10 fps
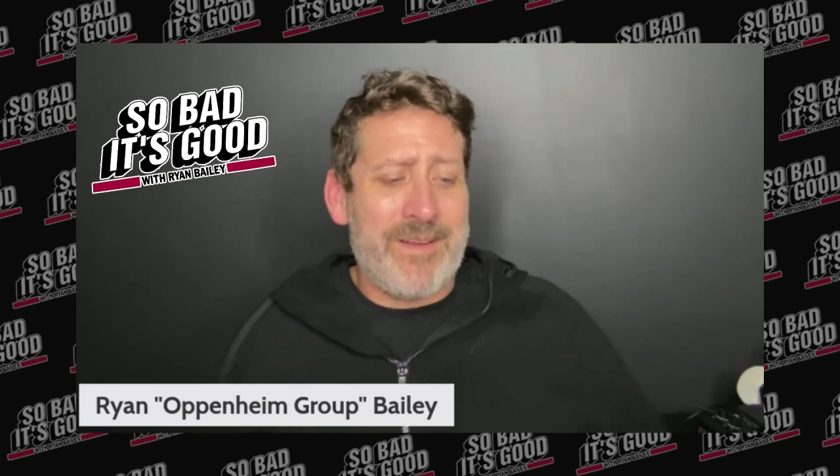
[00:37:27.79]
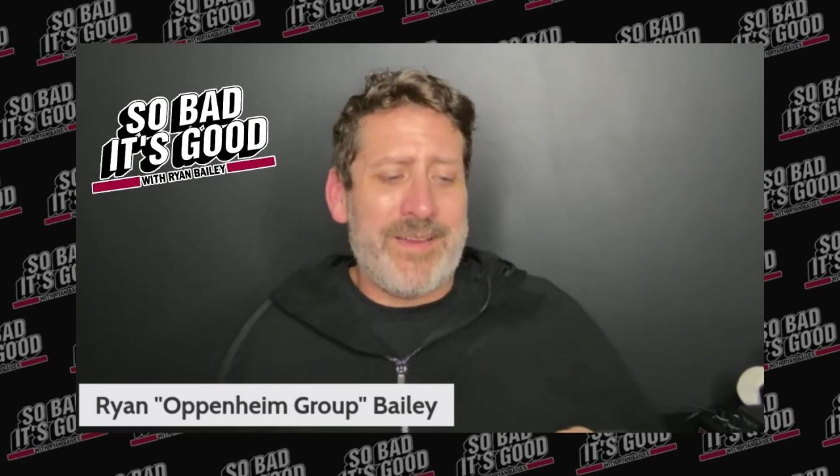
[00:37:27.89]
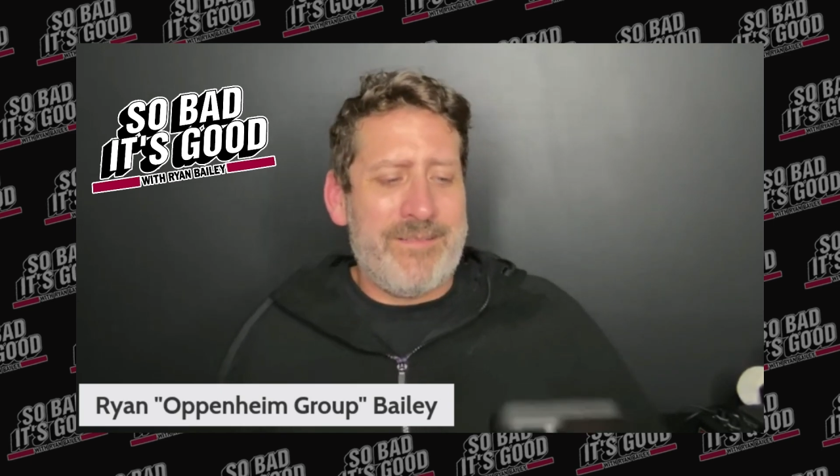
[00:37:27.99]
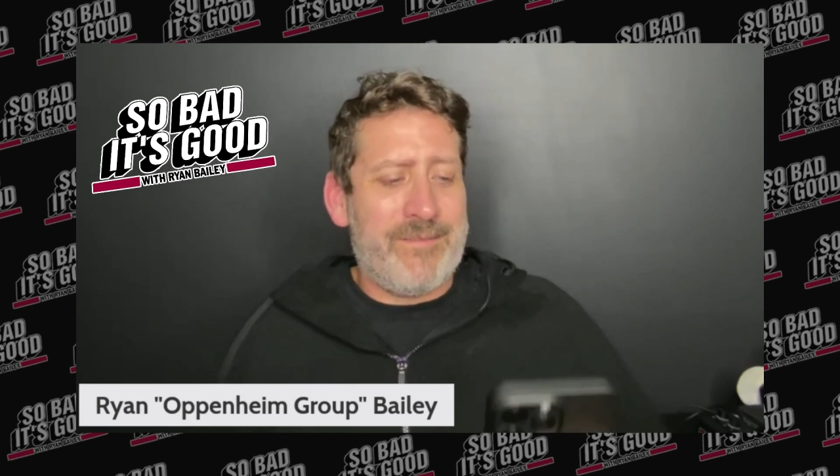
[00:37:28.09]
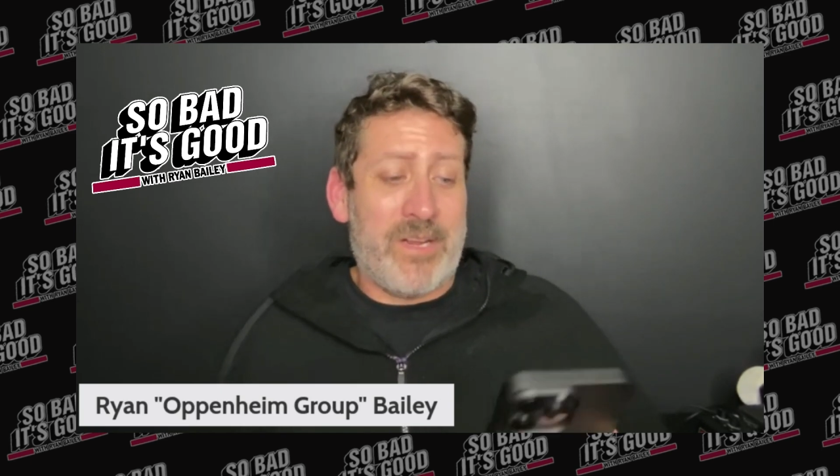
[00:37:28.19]

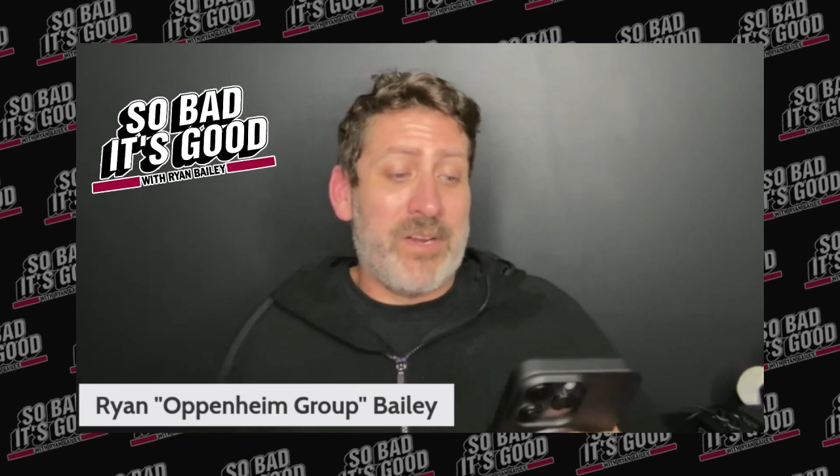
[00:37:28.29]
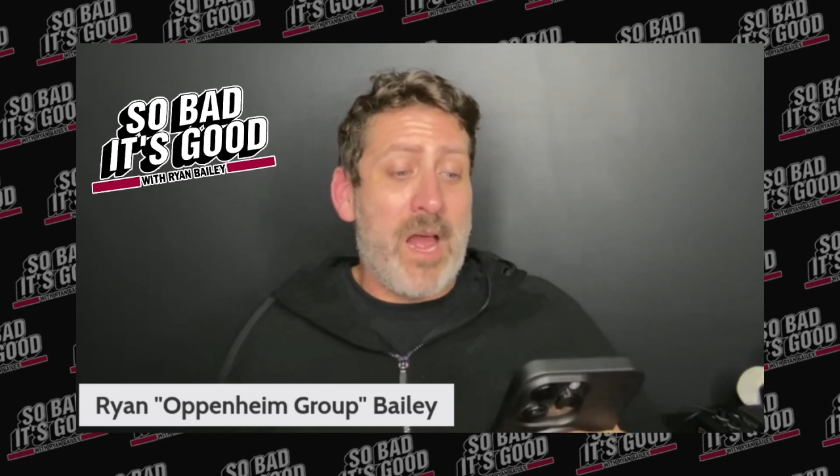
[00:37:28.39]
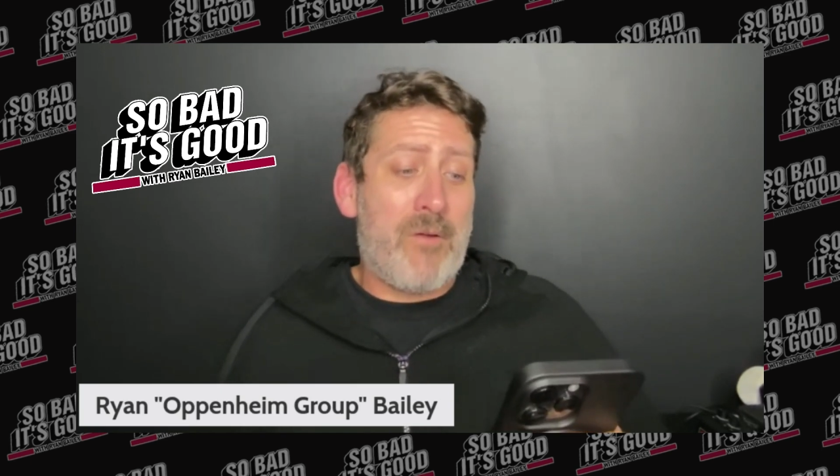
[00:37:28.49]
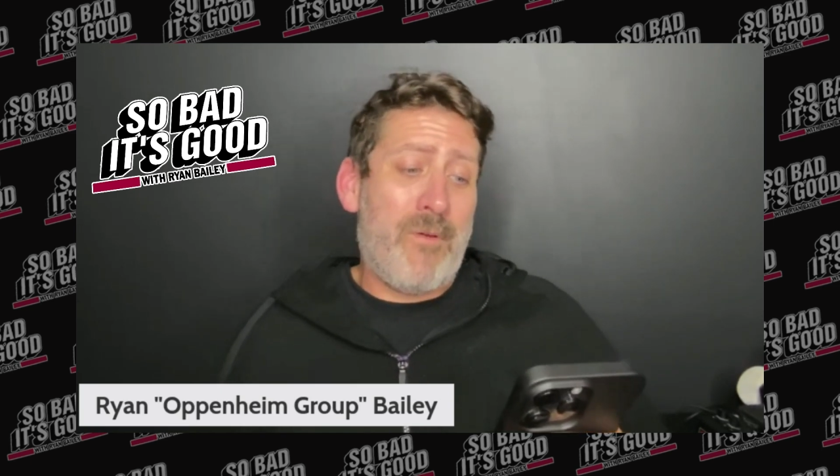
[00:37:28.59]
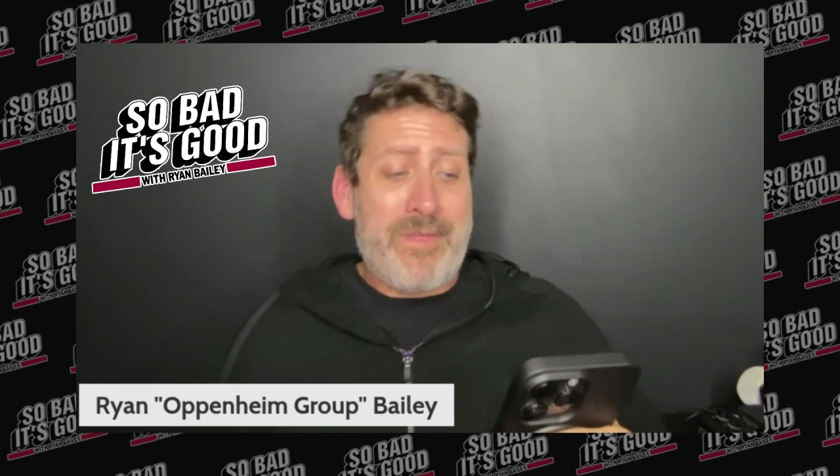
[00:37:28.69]
it. Good
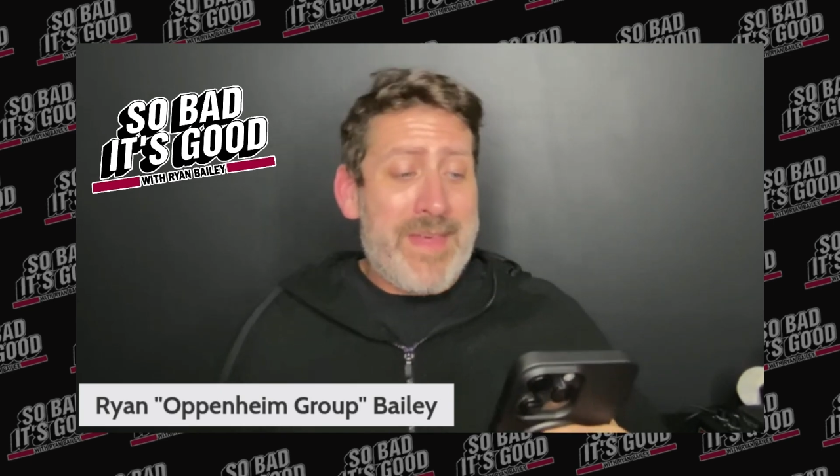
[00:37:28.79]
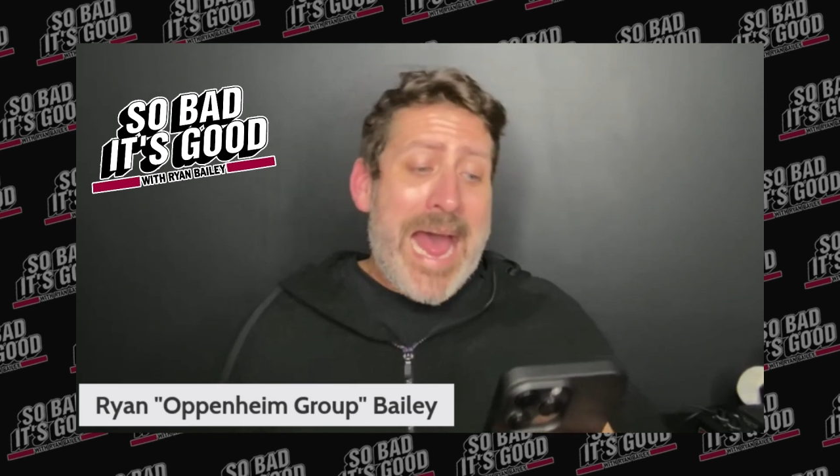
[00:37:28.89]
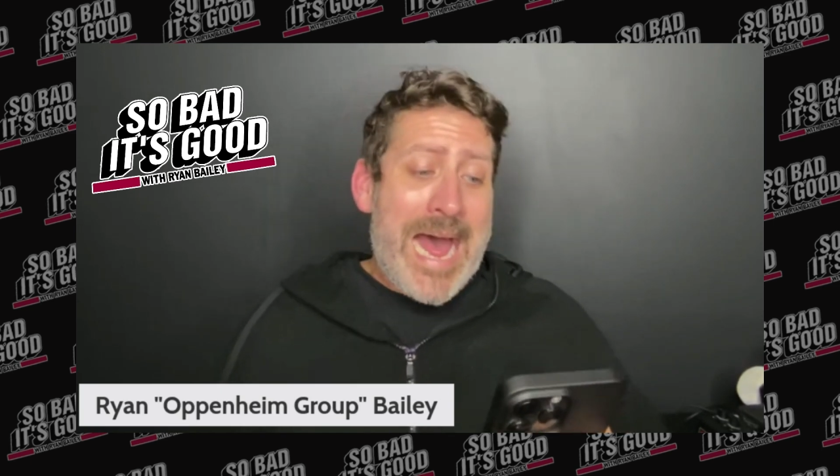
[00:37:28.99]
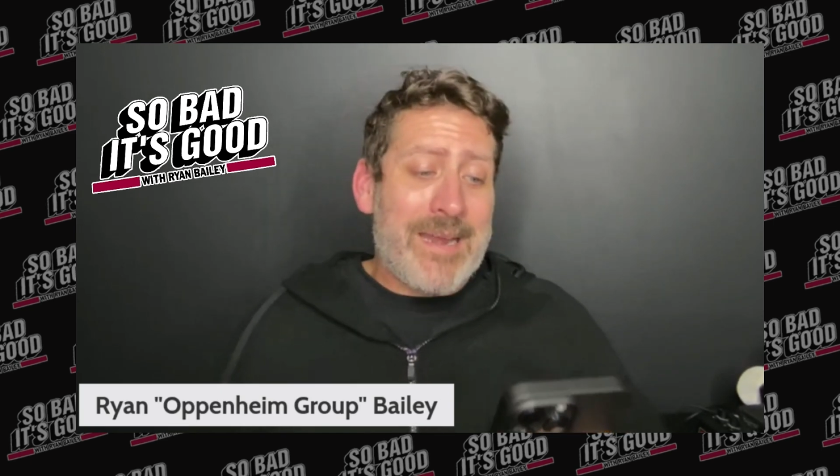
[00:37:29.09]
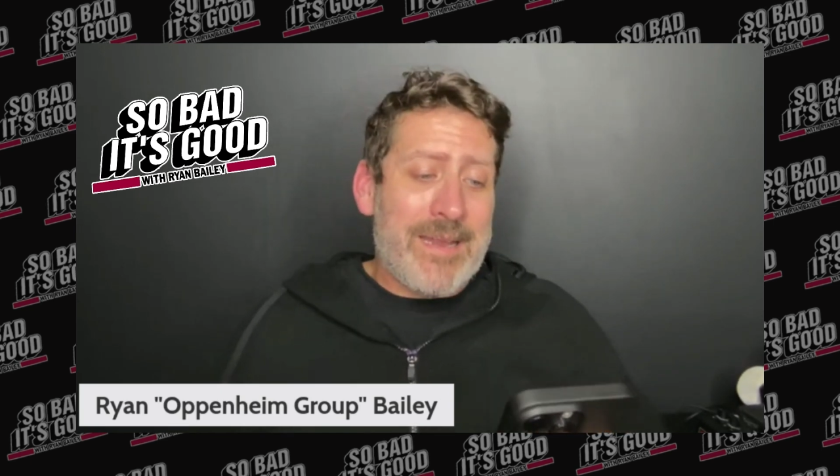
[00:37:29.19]
luck with
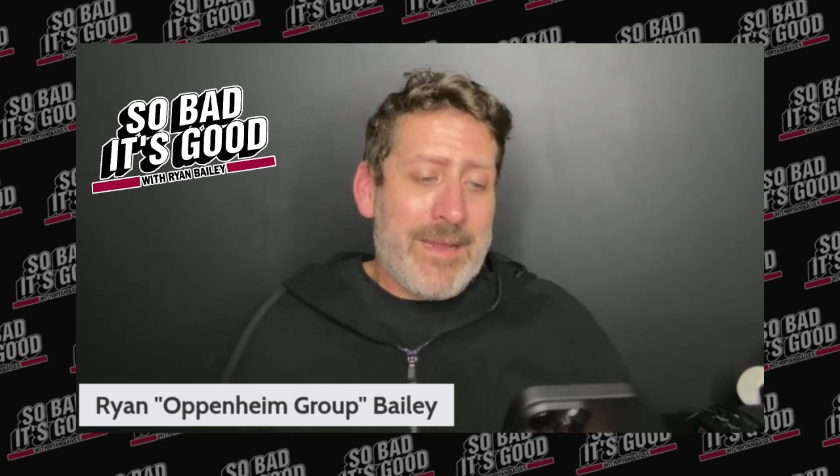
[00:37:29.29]
that.